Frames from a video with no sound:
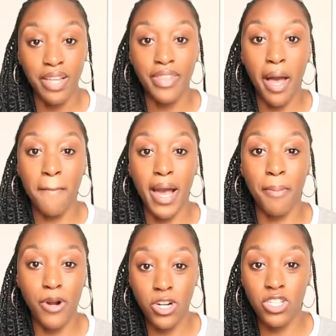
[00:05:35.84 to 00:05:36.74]
that my
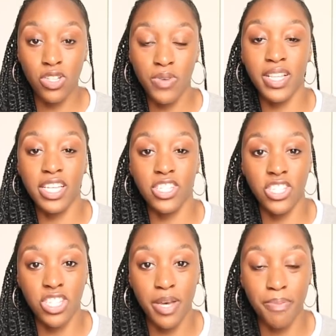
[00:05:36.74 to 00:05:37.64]
personal
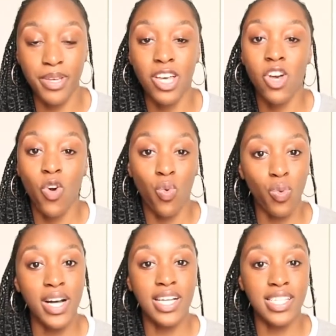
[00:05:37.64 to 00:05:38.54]
relationship
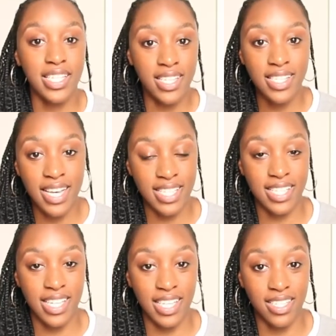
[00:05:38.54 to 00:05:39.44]
was
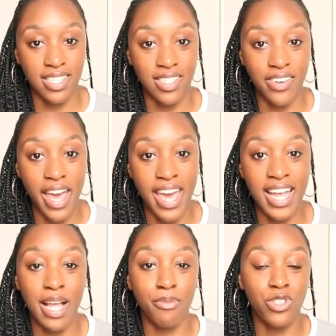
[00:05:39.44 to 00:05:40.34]
tested, okay?
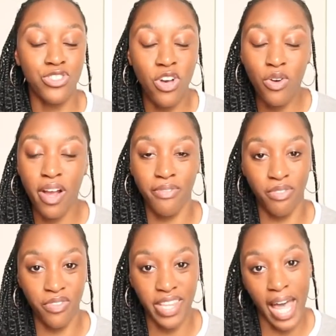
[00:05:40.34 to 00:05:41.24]
And I'm so
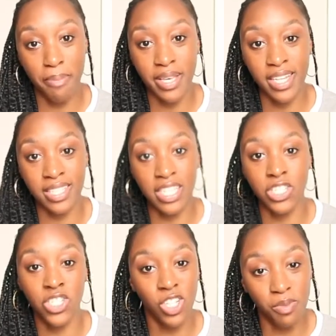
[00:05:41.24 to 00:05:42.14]
grateful for that because it
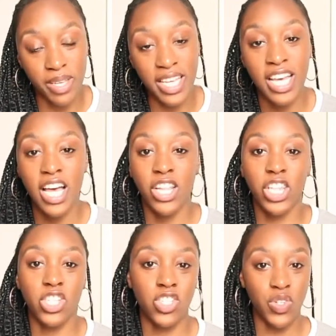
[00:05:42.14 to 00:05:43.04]
showed me
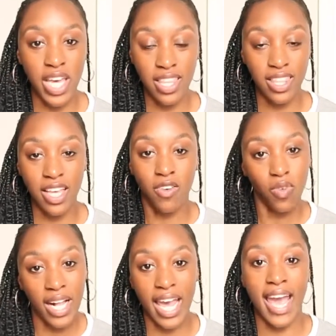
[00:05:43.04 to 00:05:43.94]
the strength of
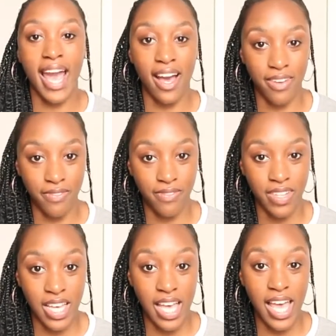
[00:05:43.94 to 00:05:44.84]
what I have
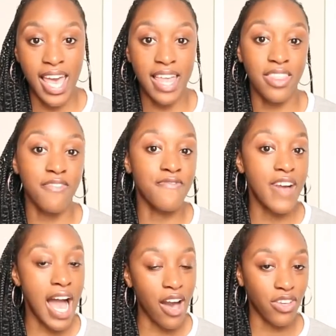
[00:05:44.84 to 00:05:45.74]
and the
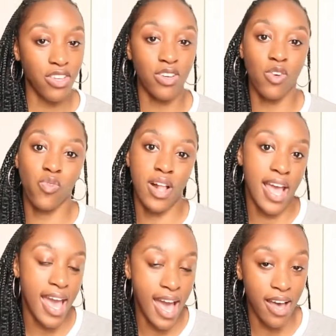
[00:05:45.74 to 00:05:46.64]
value of what
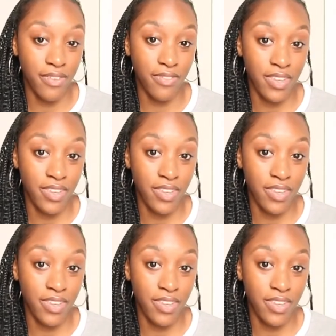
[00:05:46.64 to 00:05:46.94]
I have.